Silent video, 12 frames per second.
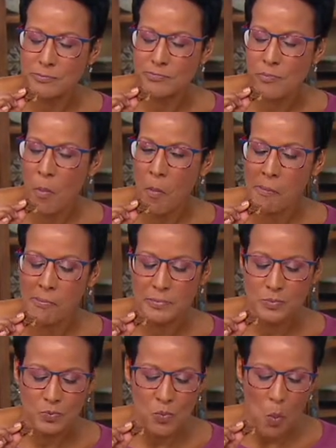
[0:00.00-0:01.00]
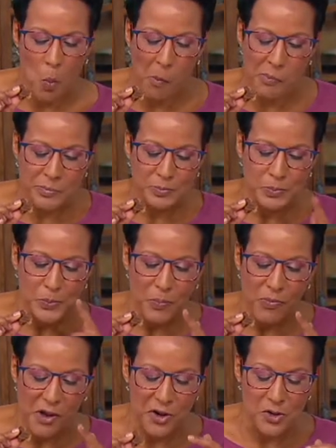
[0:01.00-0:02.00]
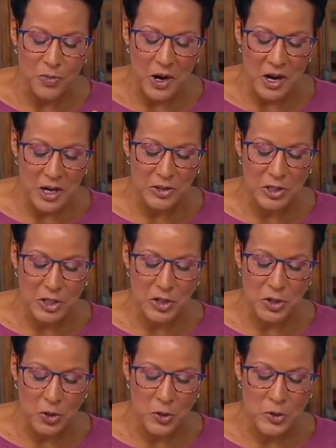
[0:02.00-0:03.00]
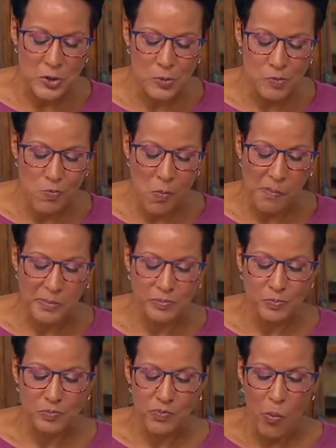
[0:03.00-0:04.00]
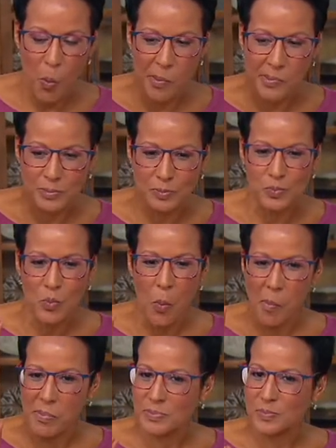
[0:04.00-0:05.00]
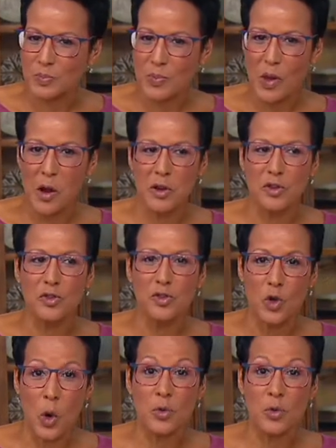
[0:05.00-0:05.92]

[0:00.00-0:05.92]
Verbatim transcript: Mmm. There's behind these turtles. Sticks to the roof of your mouth, doesn't it? It is so